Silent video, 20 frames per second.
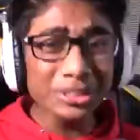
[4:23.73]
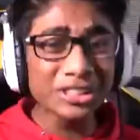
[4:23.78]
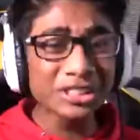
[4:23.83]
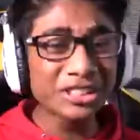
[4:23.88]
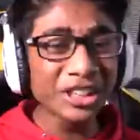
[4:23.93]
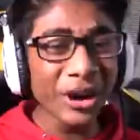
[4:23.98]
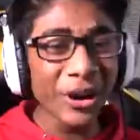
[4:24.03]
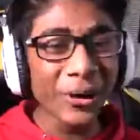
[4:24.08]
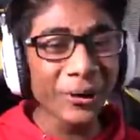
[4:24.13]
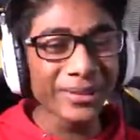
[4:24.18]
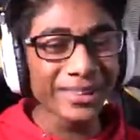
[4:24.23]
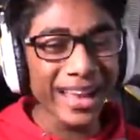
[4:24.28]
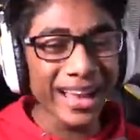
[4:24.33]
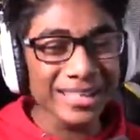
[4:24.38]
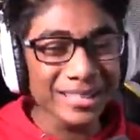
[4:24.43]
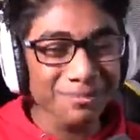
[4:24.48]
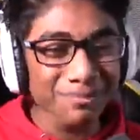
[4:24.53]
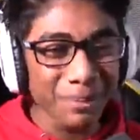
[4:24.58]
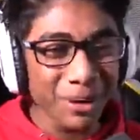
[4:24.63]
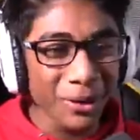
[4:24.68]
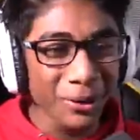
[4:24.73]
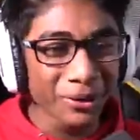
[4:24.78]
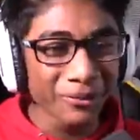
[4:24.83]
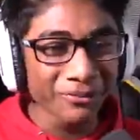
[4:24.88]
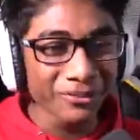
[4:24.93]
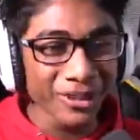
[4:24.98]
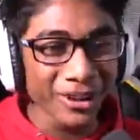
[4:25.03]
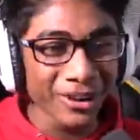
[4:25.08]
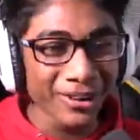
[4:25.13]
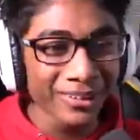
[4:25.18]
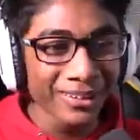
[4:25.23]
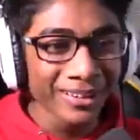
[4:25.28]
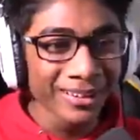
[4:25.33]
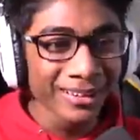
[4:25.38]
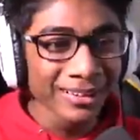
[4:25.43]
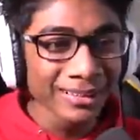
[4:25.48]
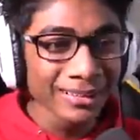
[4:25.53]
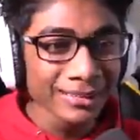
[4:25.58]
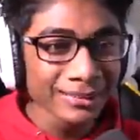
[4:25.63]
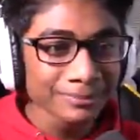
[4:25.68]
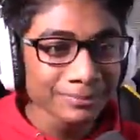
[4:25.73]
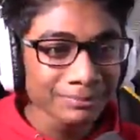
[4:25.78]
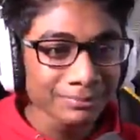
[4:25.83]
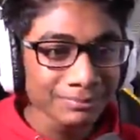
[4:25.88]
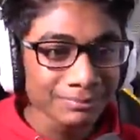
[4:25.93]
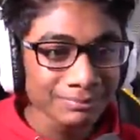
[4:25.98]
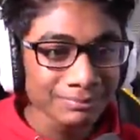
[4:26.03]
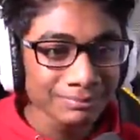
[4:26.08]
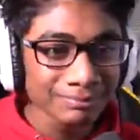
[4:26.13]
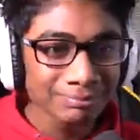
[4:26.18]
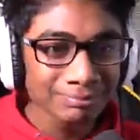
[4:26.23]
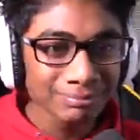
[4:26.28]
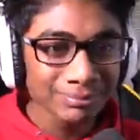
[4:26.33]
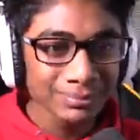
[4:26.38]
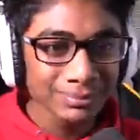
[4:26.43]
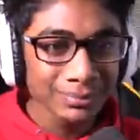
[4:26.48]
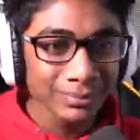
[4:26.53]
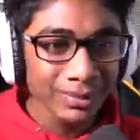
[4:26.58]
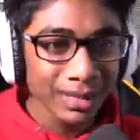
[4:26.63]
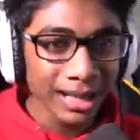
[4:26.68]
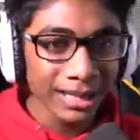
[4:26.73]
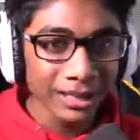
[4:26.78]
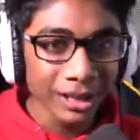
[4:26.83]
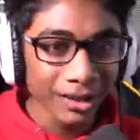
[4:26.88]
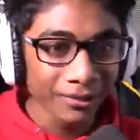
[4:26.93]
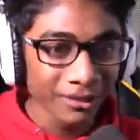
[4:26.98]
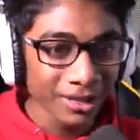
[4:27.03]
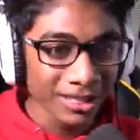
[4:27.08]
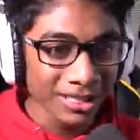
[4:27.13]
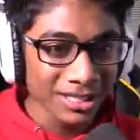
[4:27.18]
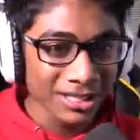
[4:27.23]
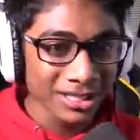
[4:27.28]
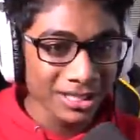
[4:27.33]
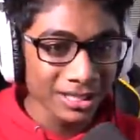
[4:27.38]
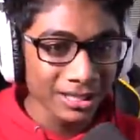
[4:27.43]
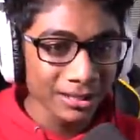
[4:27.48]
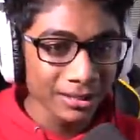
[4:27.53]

shoot. That's beautiful. I love this.